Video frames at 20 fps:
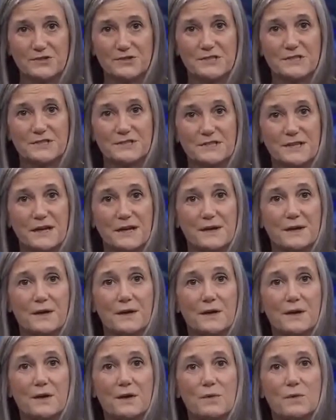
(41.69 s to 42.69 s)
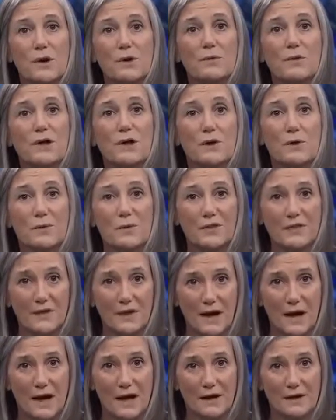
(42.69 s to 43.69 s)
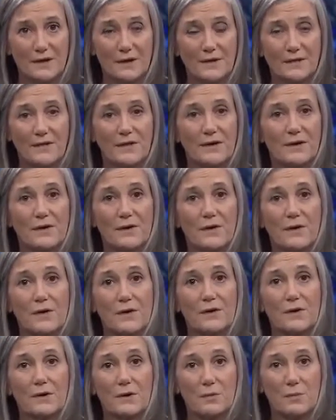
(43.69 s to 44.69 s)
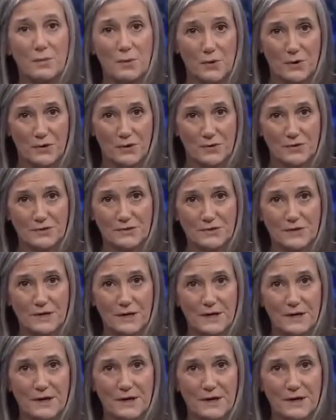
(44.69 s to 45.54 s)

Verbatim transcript: She said, when we are with God, there are no borders.